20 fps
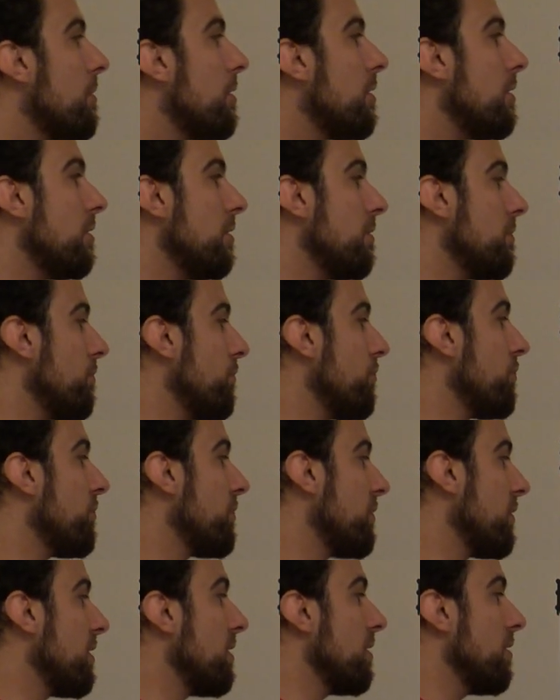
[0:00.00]
You
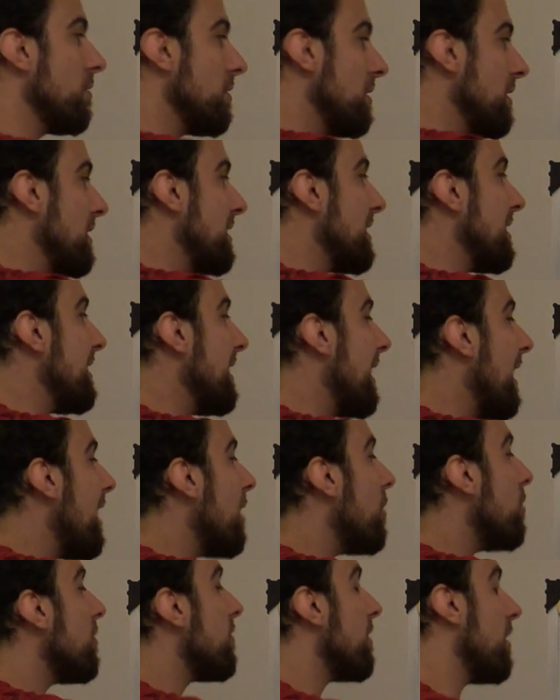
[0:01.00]
know, this
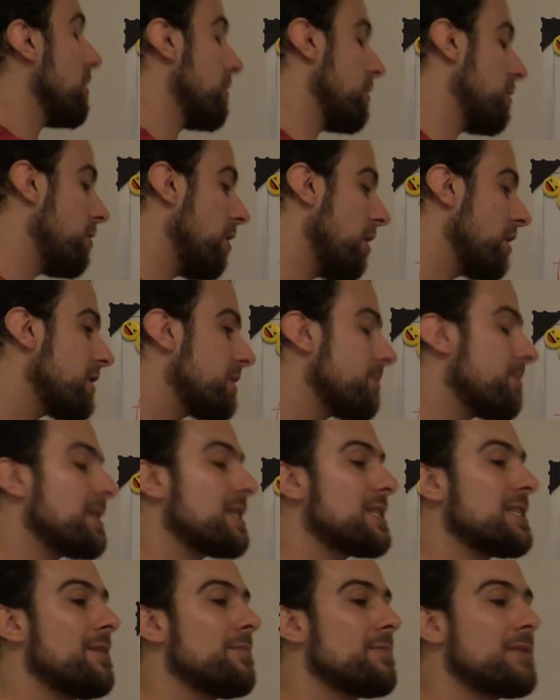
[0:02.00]
ya without dots,
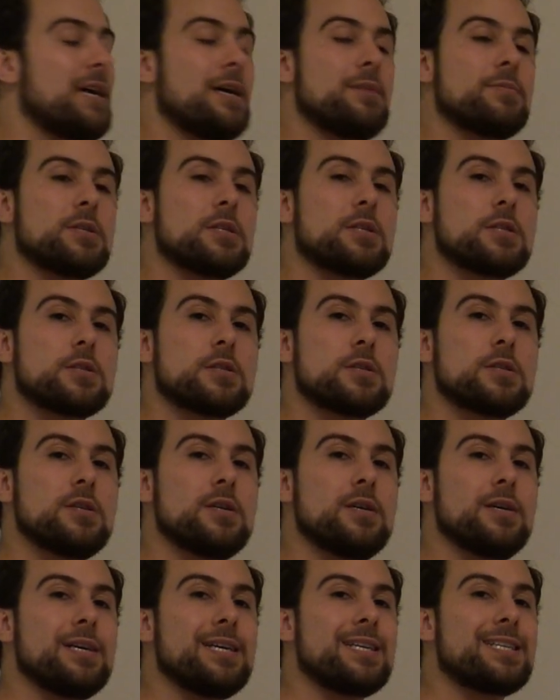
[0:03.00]
but sometimes
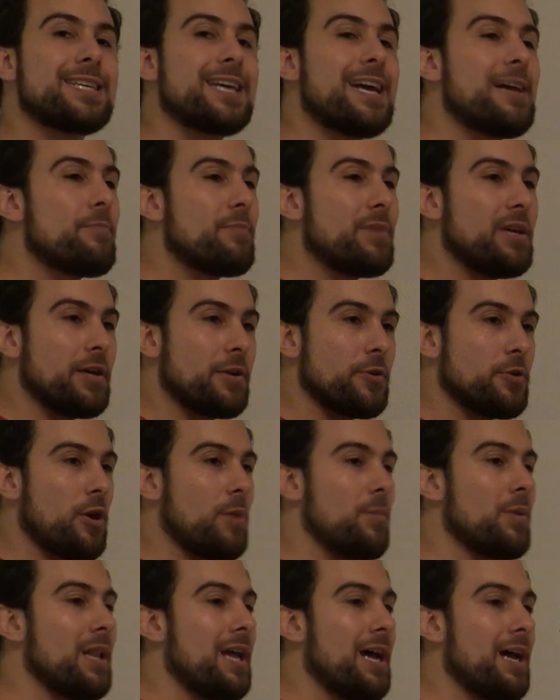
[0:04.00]
it can be a
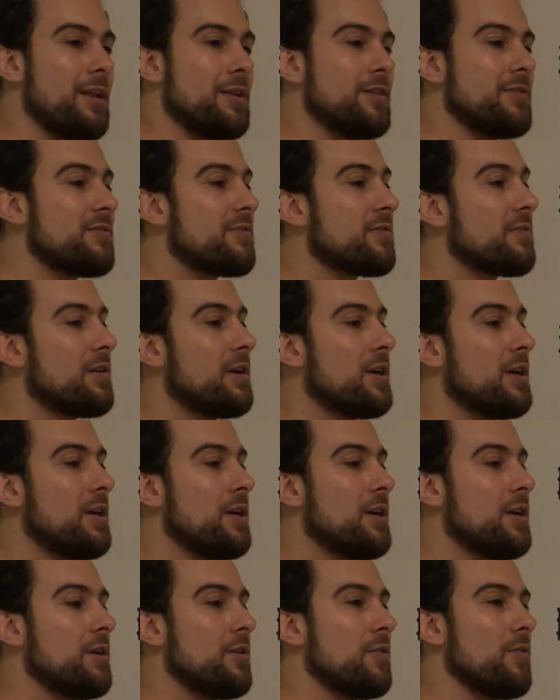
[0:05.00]
normal alif,
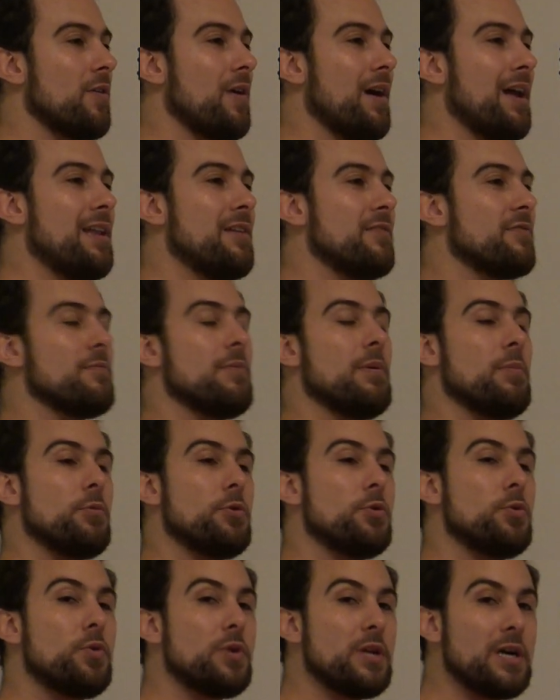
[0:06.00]
or alif
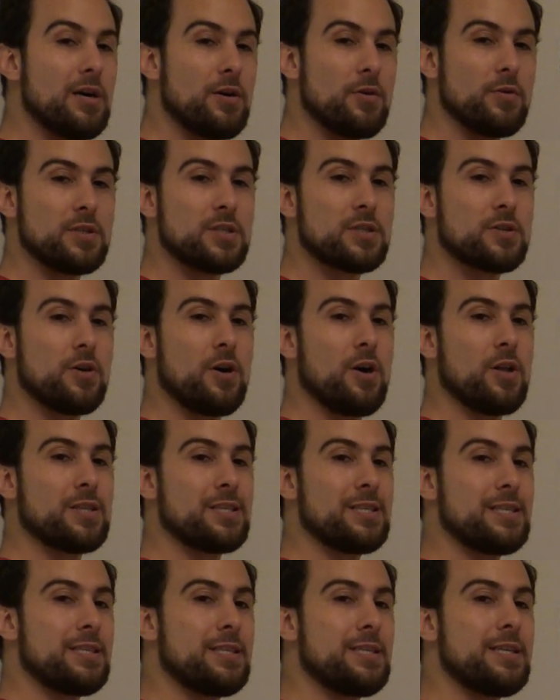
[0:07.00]
mamduda, how it's
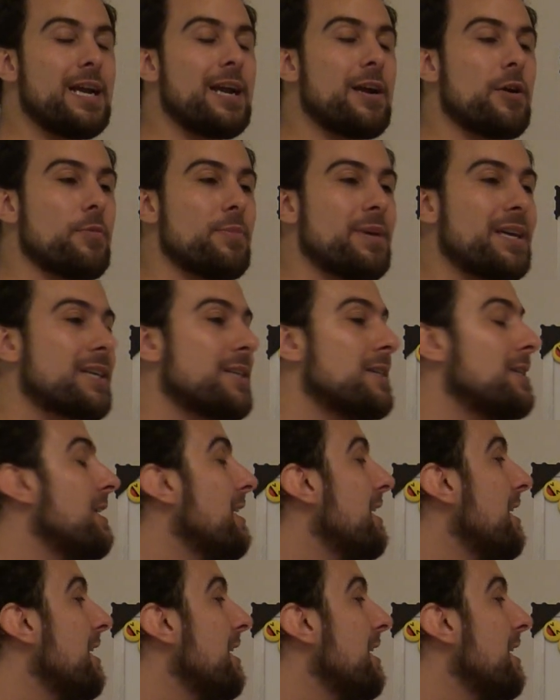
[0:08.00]
called in Arabic.